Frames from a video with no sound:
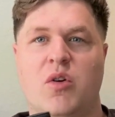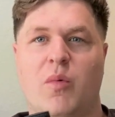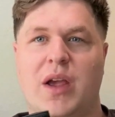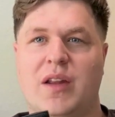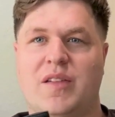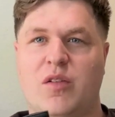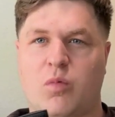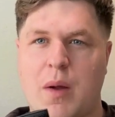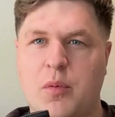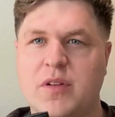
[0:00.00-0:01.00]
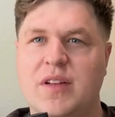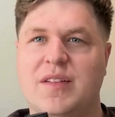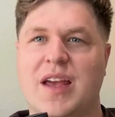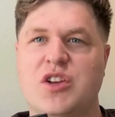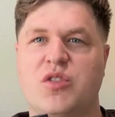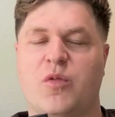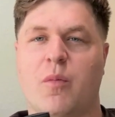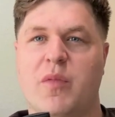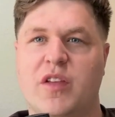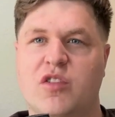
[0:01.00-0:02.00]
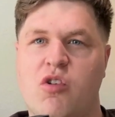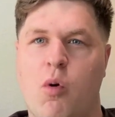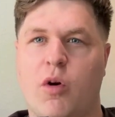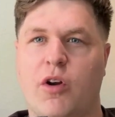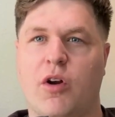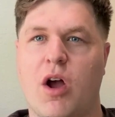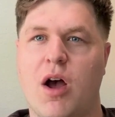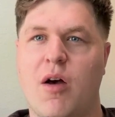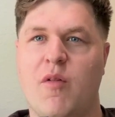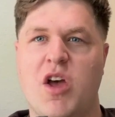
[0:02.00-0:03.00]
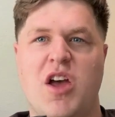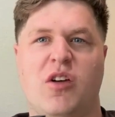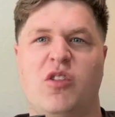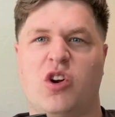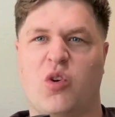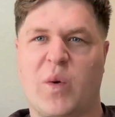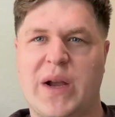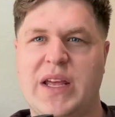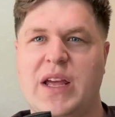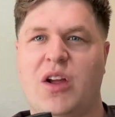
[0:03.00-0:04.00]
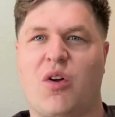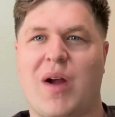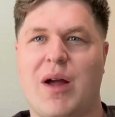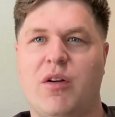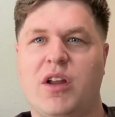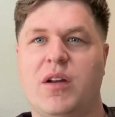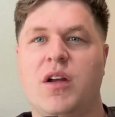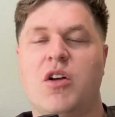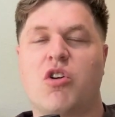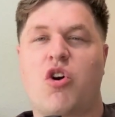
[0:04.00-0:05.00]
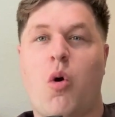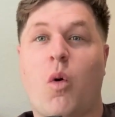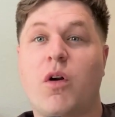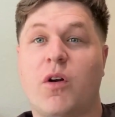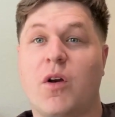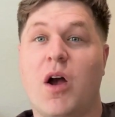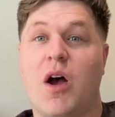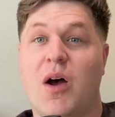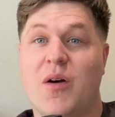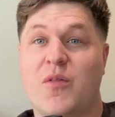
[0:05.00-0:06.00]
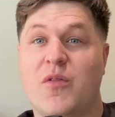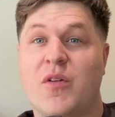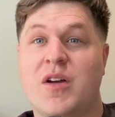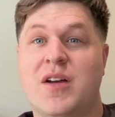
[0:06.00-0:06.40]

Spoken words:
we get to see representation from this corner of the gritty and grounded corner of